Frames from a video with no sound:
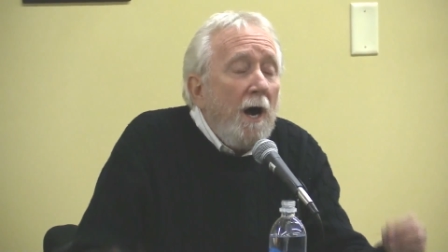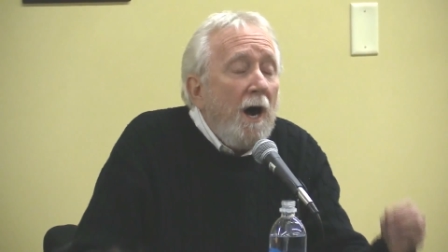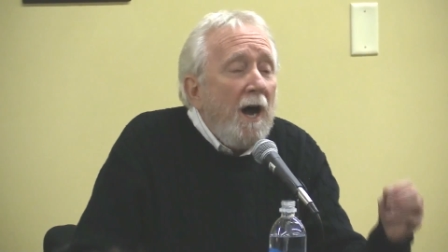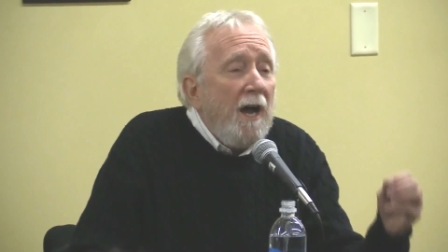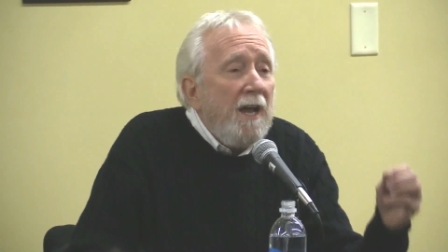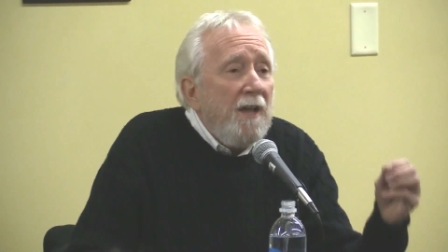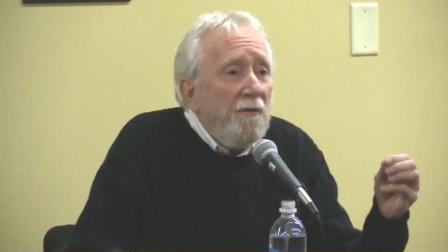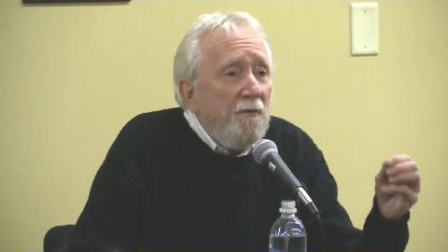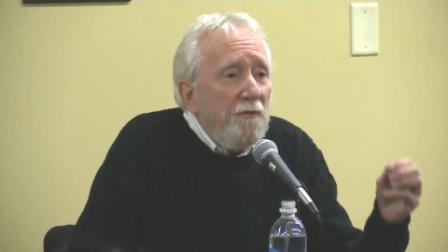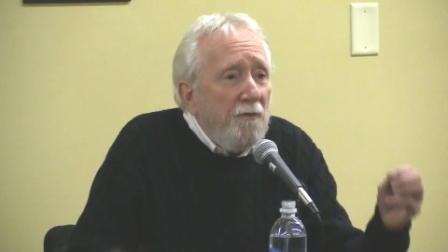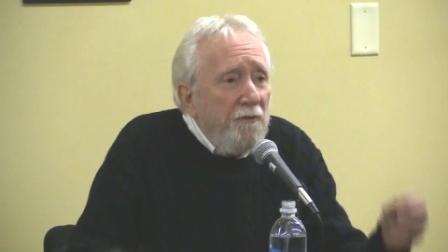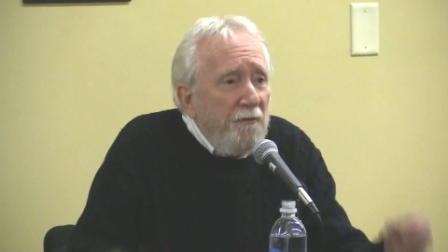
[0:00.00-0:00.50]

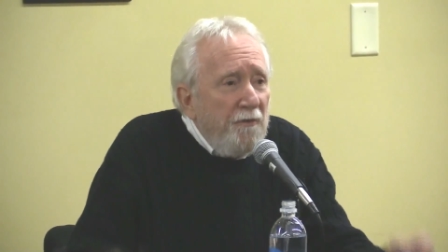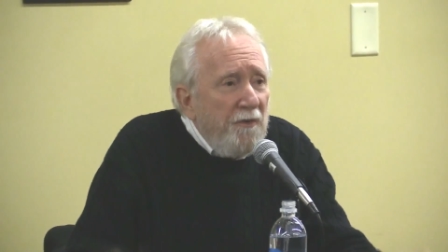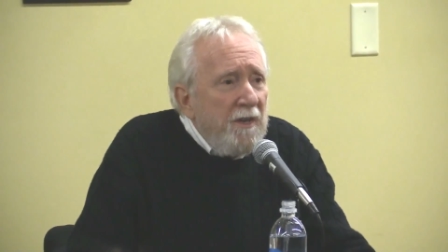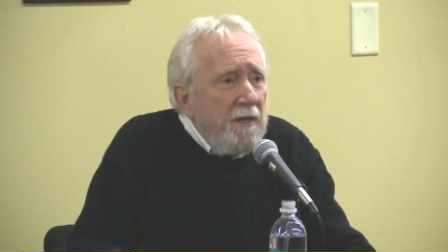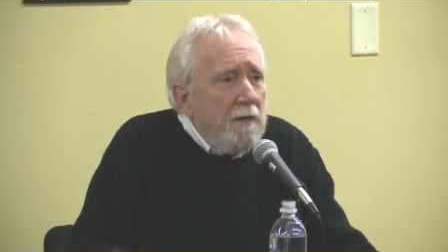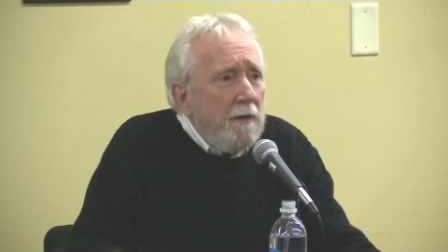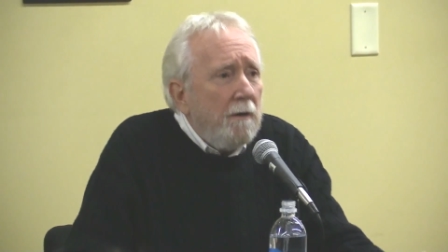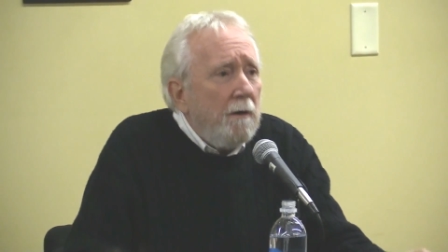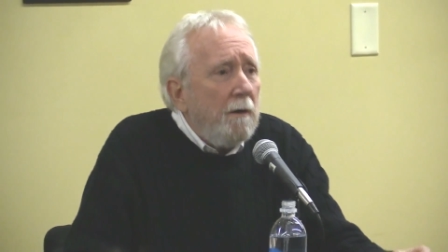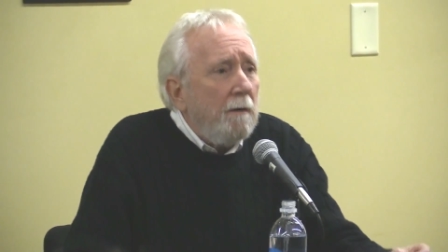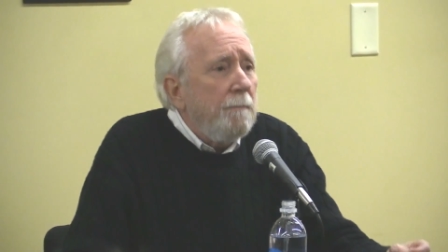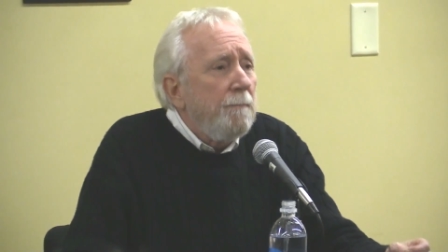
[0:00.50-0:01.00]
I
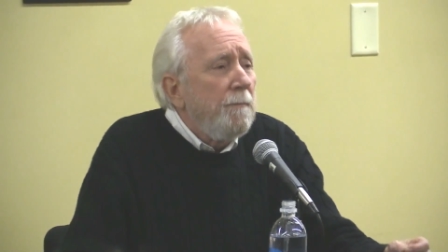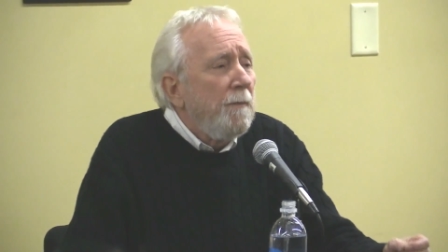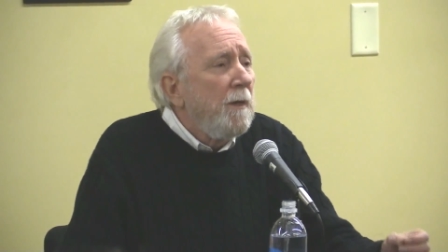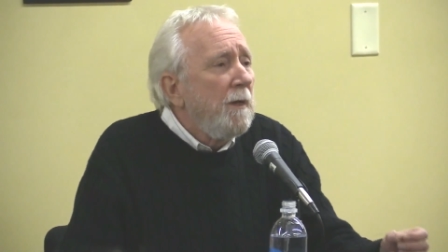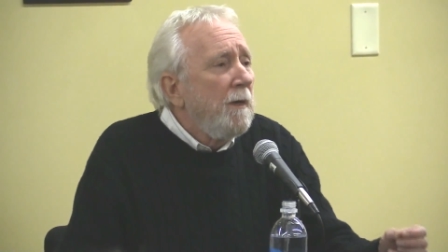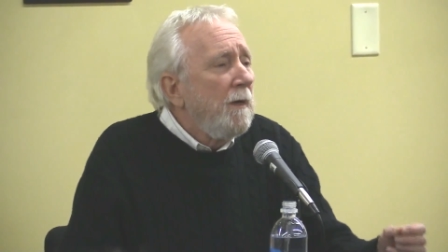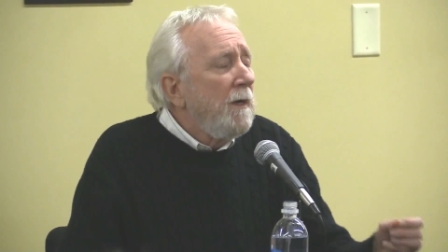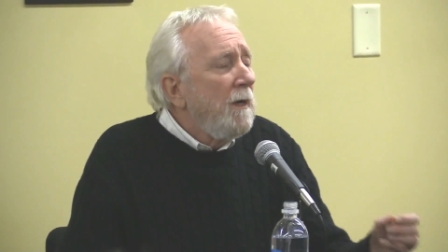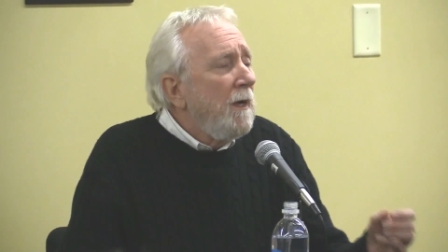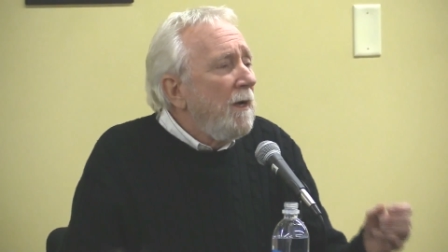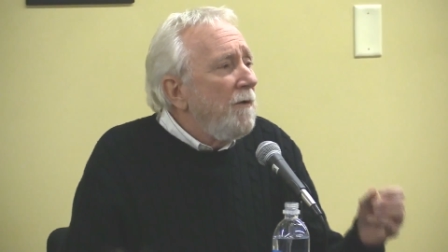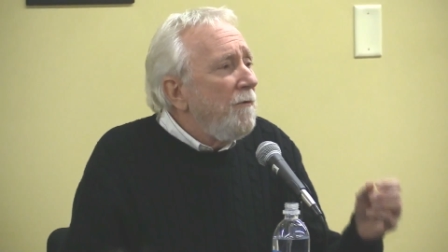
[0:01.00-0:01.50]
fear
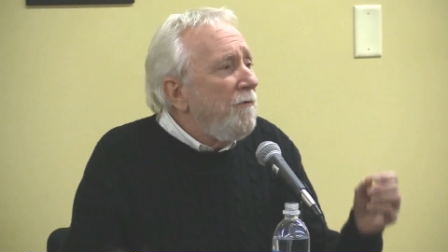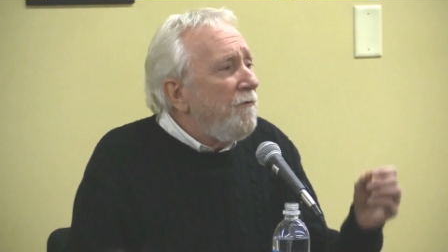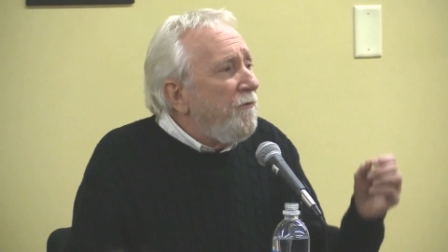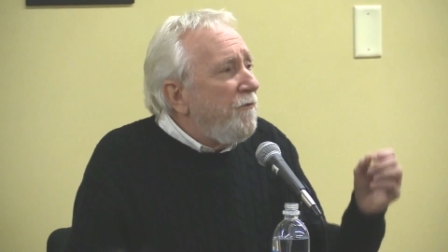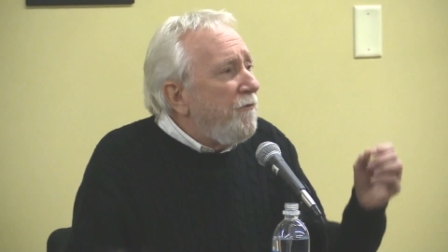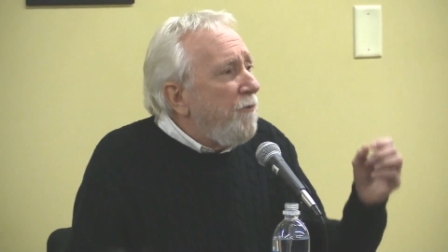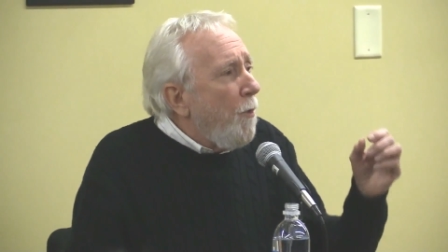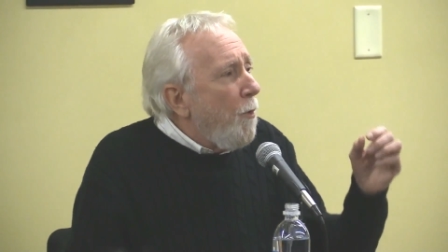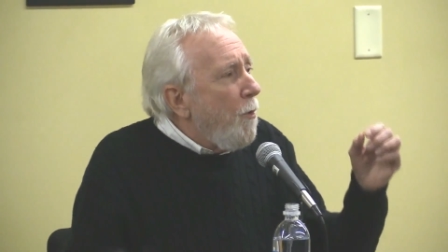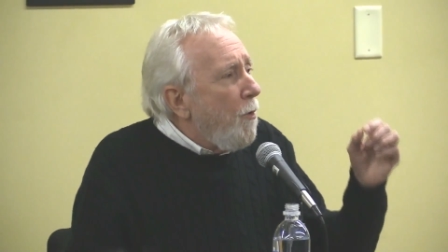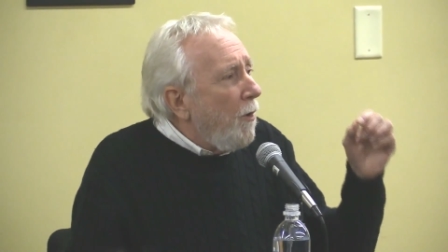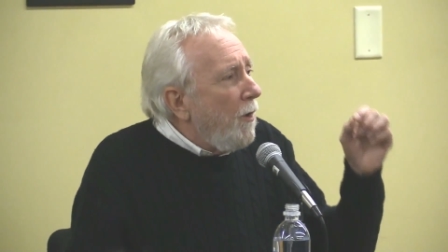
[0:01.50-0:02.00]

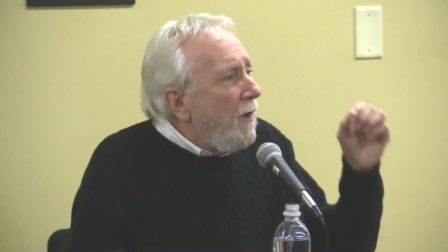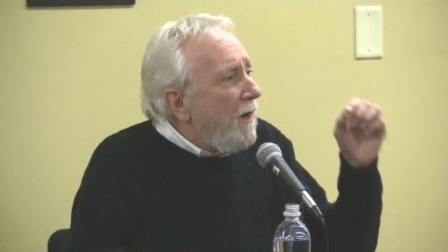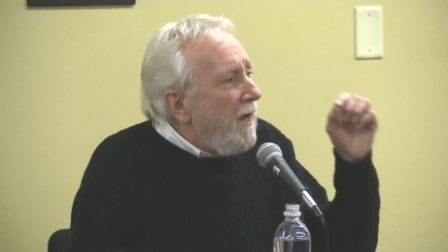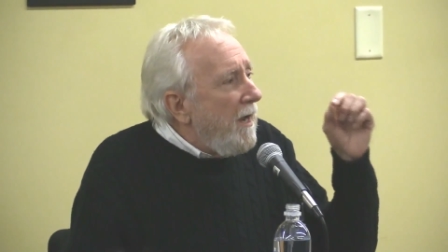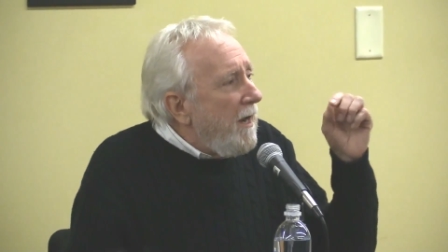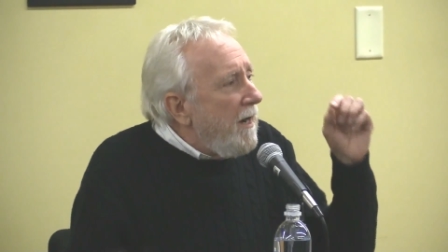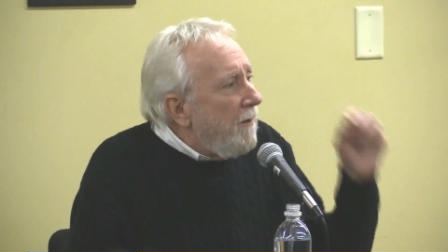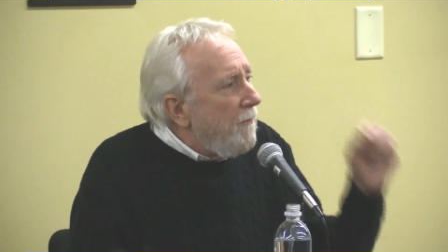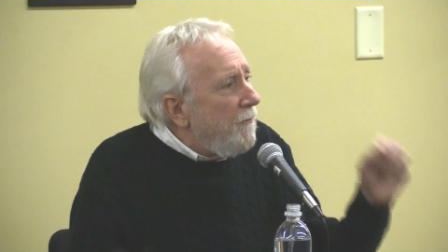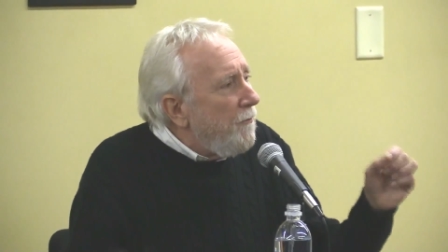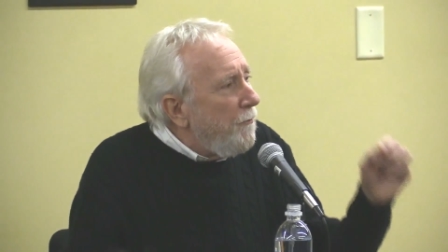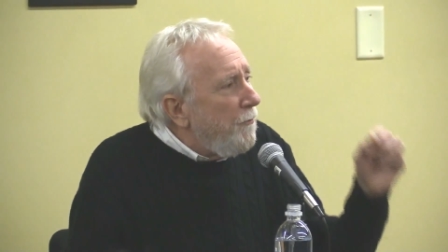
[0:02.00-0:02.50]
for
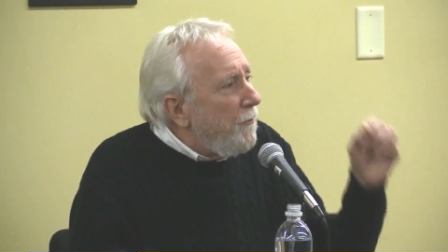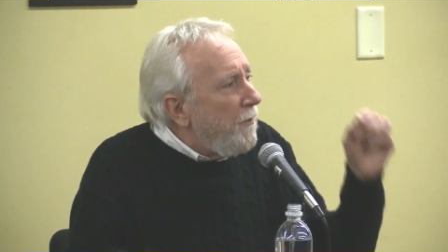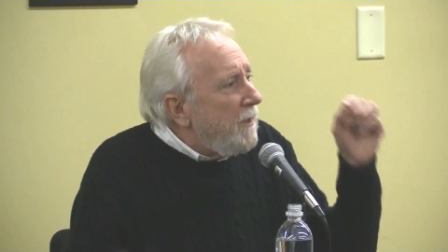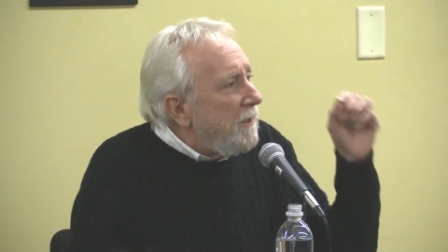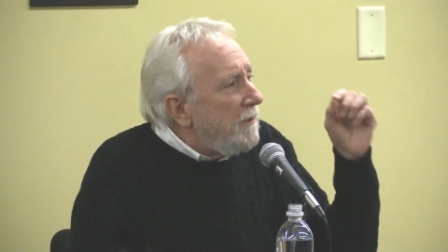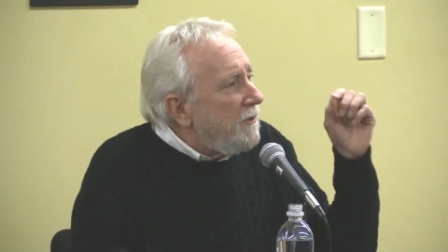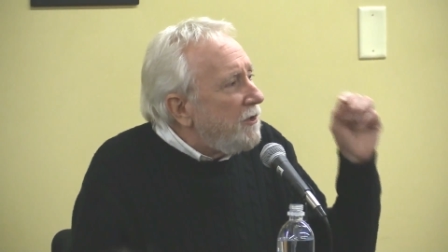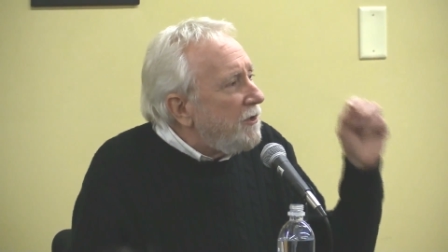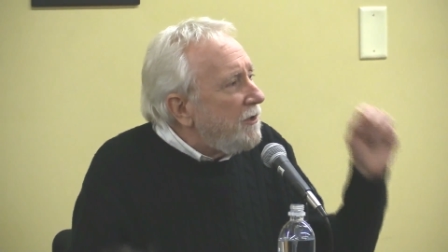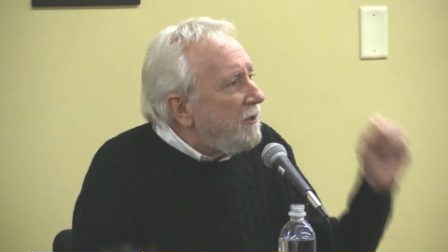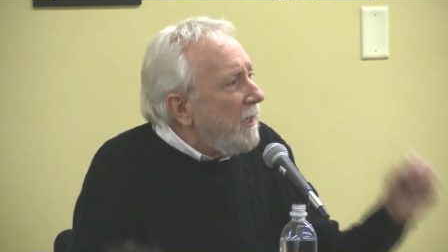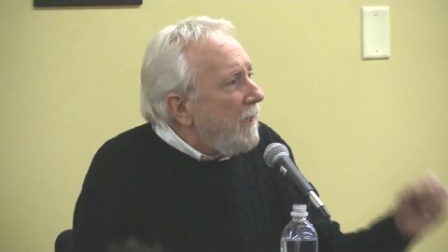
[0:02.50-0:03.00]

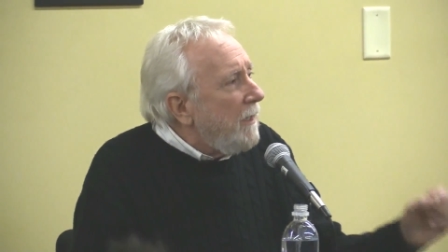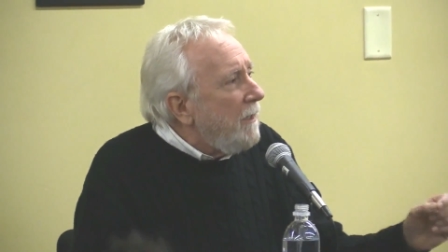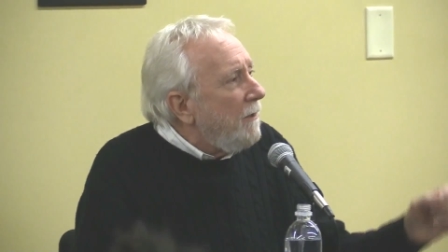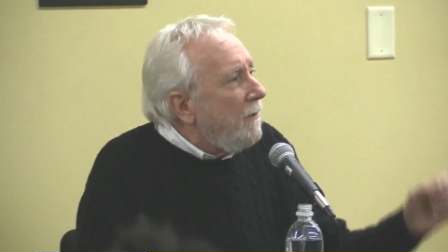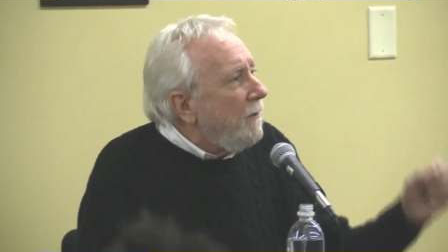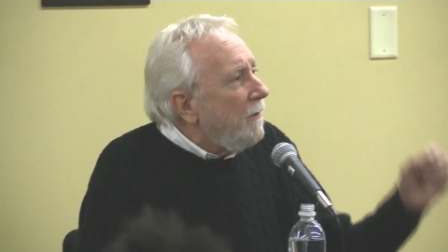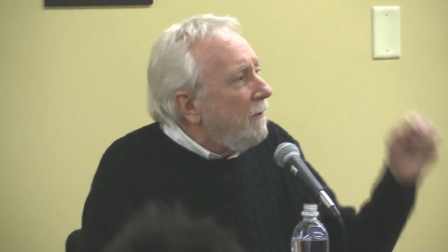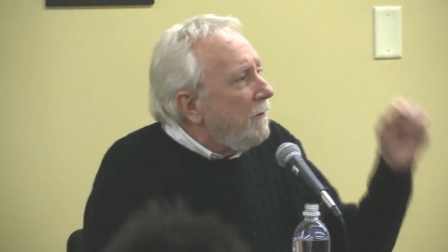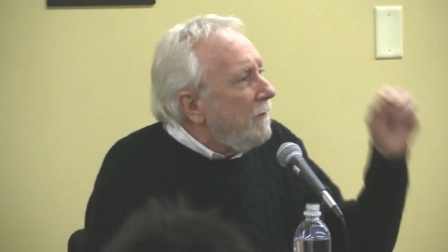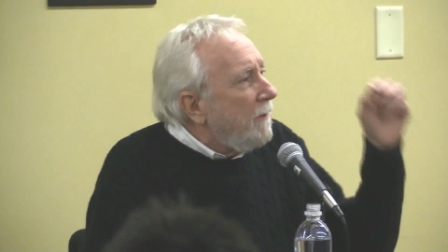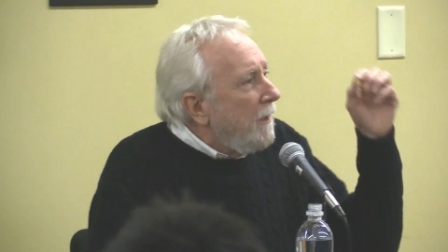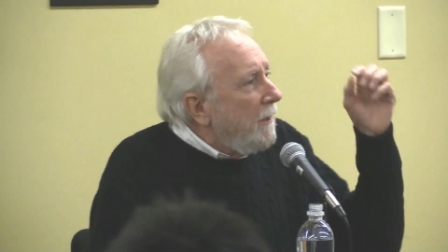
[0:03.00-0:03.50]
every
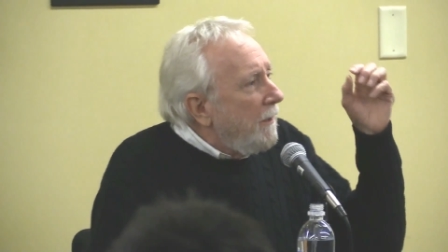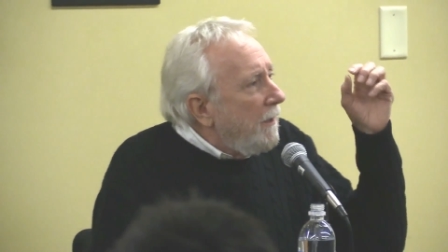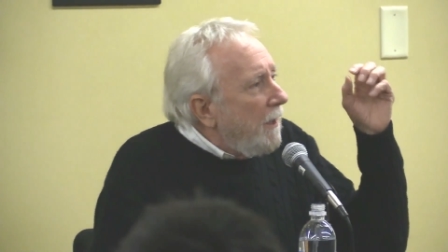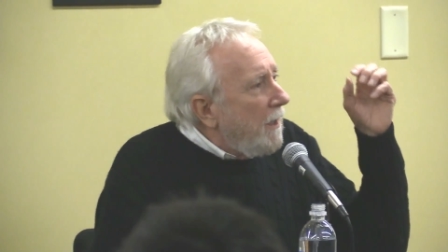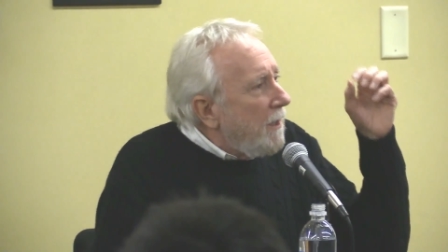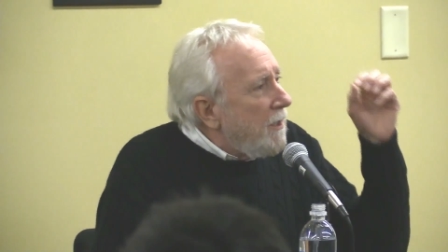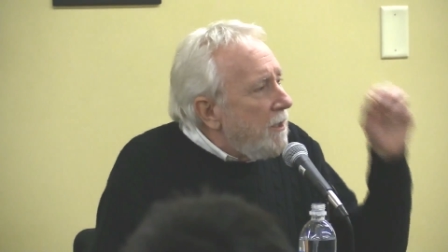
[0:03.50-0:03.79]
single